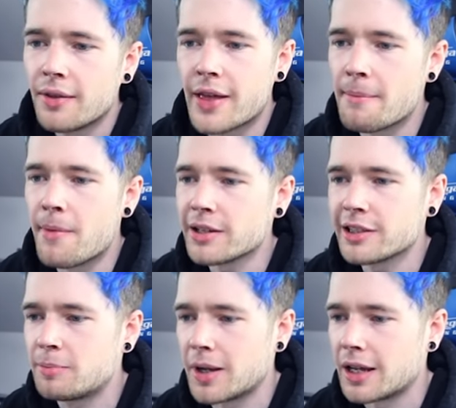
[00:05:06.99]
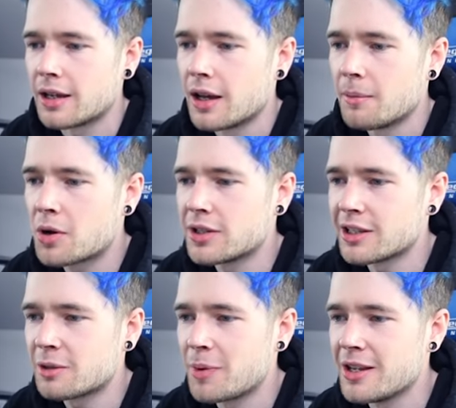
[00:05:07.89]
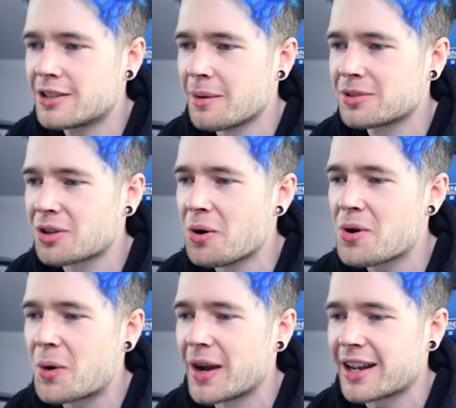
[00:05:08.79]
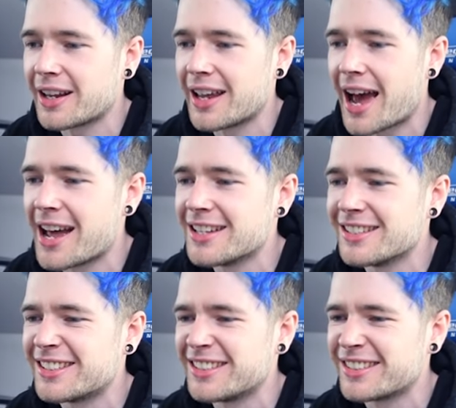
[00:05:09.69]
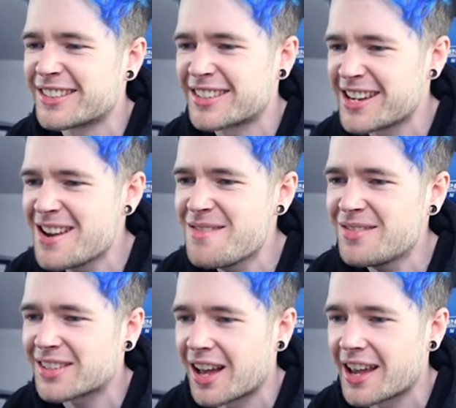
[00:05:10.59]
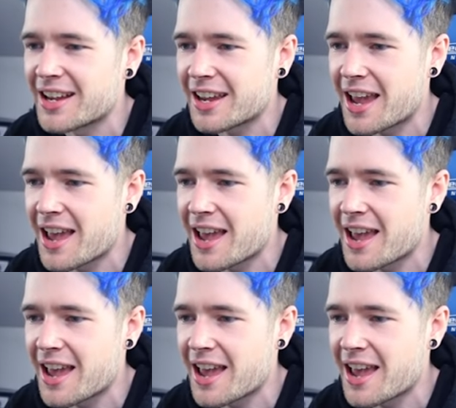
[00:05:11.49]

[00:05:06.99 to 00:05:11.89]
There must be. Because it speeds up so quickly and seems like